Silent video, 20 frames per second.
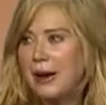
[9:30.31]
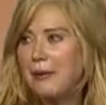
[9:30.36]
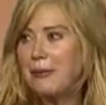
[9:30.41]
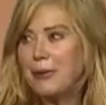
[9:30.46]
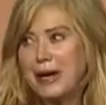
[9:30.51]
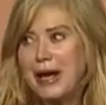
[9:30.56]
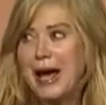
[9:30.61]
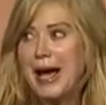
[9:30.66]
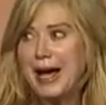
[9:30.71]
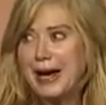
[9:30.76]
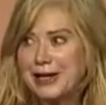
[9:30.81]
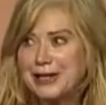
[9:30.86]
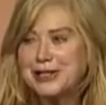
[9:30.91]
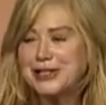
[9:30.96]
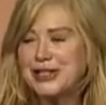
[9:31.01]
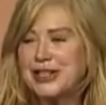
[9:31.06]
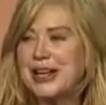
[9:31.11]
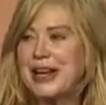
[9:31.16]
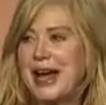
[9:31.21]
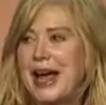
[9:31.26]
We
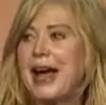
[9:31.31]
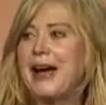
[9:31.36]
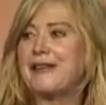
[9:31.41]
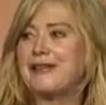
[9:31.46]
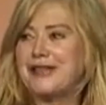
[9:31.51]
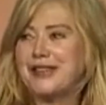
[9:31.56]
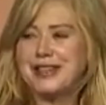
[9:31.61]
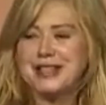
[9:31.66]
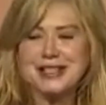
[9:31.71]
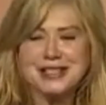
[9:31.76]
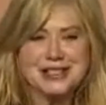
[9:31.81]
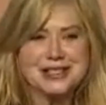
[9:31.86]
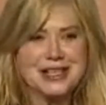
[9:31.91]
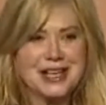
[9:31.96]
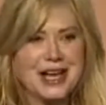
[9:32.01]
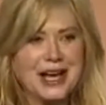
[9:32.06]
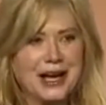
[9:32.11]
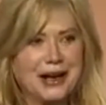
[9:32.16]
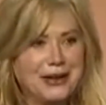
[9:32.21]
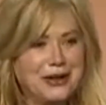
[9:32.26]
actually have this,
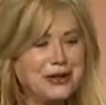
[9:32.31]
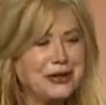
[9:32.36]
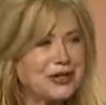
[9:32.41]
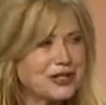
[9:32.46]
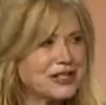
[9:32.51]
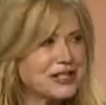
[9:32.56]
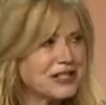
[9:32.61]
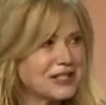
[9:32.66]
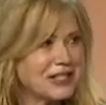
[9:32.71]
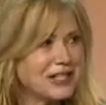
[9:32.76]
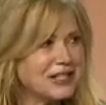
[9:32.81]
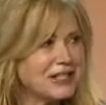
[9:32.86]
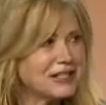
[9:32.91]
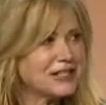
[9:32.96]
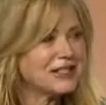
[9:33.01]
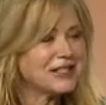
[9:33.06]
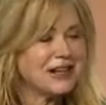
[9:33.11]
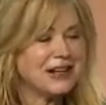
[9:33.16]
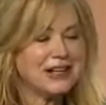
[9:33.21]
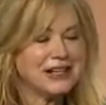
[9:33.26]
and you can see the
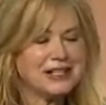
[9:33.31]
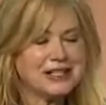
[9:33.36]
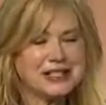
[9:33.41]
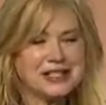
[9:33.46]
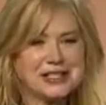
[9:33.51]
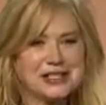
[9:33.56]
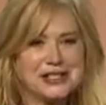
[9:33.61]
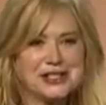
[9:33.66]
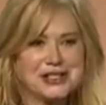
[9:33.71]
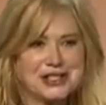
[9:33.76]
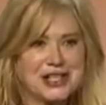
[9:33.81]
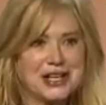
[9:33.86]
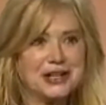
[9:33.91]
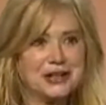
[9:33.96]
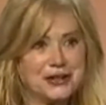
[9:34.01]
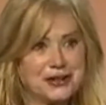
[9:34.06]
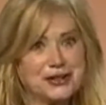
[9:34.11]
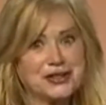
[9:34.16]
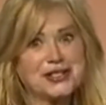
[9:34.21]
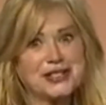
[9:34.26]
scientist
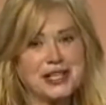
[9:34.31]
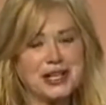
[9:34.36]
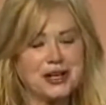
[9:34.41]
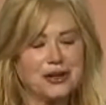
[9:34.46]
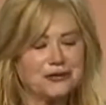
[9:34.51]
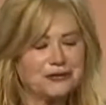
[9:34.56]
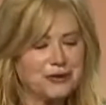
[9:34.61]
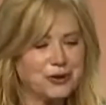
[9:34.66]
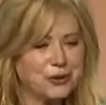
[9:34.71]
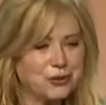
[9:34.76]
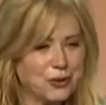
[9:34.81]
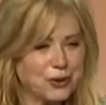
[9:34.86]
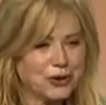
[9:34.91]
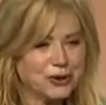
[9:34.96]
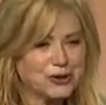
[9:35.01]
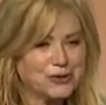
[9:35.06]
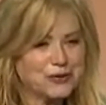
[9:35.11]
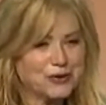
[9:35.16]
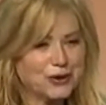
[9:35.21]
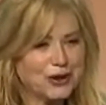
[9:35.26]
yourself who
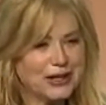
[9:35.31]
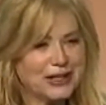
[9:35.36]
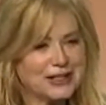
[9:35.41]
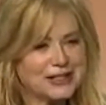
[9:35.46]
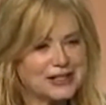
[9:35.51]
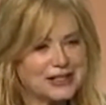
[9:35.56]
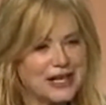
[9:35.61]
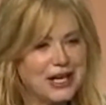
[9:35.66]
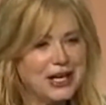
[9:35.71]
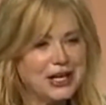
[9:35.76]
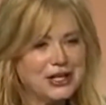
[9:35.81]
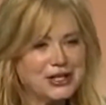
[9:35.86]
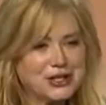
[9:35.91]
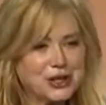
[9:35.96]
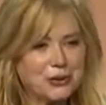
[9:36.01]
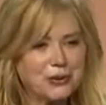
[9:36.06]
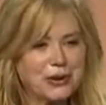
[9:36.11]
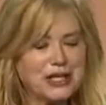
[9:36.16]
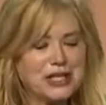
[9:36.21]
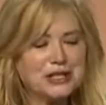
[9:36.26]
works for us.
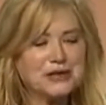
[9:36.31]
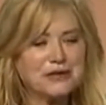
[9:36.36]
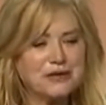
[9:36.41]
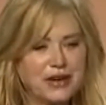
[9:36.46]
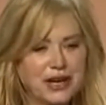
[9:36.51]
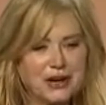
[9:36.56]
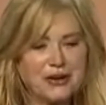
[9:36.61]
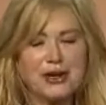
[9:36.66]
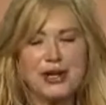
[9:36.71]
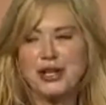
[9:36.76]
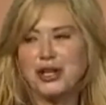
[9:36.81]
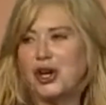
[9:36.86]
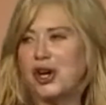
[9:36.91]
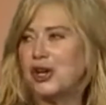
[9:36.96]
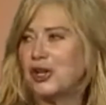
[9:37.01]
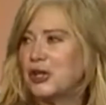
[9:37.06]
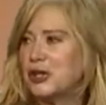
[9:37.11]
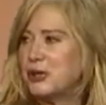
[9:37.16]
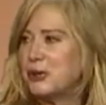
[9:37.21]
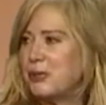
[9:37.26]
So he's very
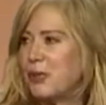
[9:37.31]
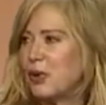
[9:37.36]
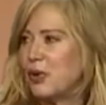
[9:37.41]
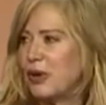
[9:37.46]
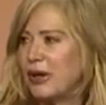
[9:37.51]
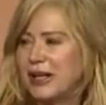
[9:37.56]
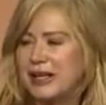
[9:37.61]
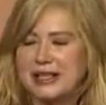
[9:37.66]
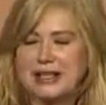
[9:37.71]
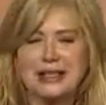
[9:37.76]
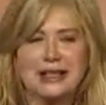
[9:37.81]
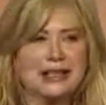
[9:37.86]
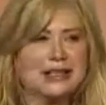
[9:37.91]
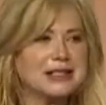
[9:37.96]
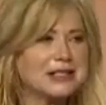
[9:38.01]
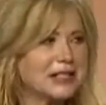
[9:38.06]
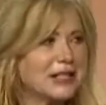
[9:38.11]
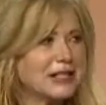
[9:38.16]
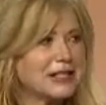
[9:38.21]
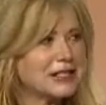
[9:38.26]
knowledgeable in
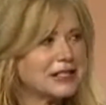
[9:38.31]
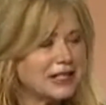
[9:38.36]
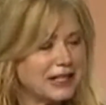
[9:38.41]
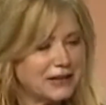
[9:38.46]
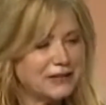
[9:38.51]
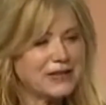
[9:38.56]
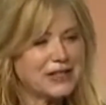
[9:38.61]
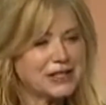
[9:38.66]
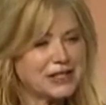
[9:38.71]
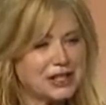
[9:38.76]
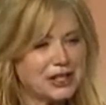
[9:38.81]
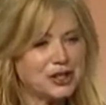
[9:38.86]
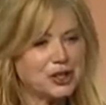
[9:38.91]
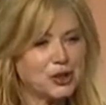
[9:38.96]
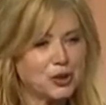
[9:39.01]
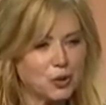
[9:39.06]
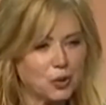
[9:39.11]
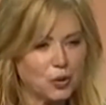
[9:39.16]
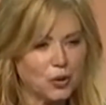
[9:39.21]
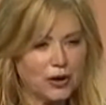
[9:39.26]
testing of
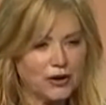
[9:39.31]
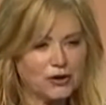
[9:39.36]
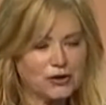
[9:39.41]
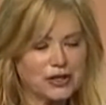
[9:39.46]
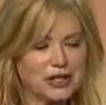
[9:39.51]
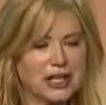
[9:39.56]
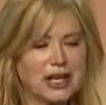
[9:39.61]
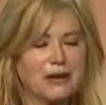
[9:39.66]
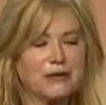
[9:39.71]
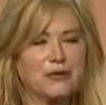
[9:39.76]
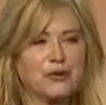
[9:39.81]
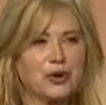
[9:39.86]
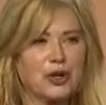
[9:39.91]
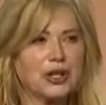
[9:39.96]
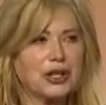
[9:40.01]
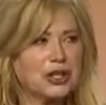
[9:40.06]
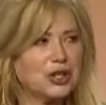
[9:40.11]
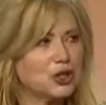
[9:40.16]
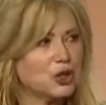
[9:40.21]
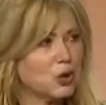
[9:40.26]
essential oils, and I've
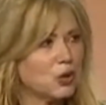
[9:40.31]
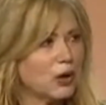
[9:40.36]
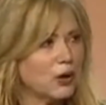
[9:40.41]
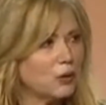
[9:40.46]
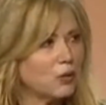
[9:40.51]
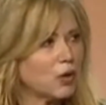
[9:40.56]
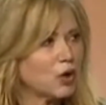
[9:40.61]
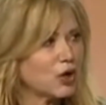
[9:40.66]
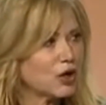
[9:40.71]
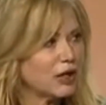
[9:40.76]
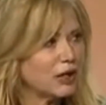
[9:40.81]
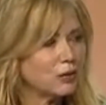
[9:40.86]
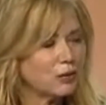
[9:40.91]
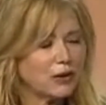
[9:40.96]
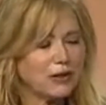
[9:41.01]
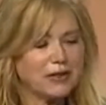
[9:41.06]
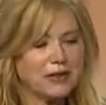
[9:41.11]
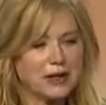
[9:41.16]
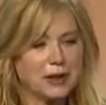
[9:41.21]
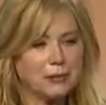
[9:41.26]
really enjoyed working
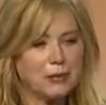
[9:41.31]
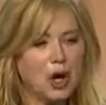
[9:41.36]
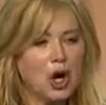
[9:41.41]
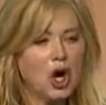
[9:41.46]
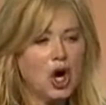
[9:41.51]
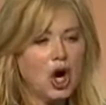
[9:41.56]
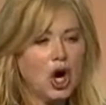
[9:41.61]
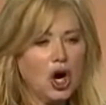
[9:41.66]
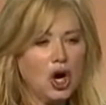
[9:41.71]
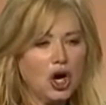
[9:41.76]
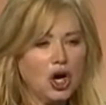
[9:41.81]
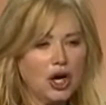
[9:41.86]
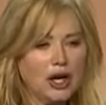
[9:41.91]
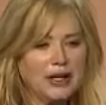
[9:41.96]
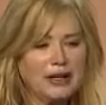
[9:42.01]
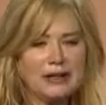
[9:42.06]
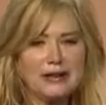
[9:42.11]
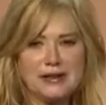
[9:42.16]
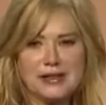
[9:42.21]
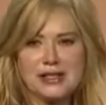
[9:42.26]
with him
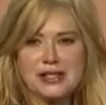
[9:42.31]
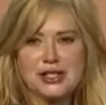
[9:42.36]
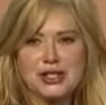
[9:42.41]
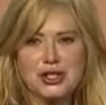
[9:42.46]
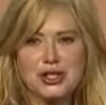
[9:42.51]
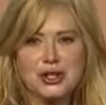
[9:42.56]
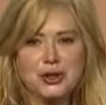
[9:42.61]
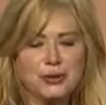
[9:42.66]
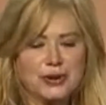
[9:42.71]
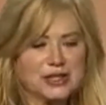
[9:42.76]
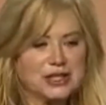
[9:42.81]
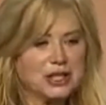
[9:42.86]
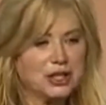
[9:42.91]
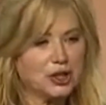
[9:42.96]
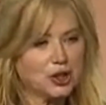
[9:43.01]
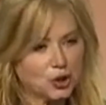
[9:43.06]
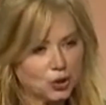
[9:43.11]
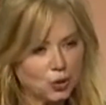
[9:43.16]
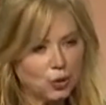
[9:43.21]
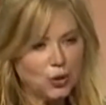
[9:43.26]
on this new
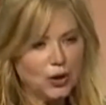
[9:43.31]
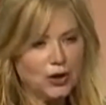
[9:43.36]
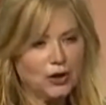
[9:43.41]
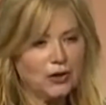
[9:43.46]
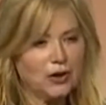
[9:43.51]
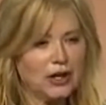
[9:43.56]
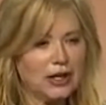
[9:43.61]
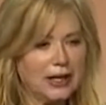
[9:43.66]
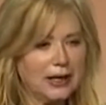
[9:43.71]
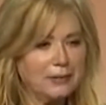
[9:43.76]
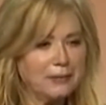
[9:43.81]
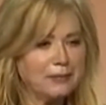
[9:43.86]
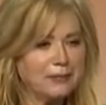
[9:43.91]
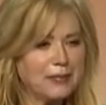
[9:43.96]
essential oil line.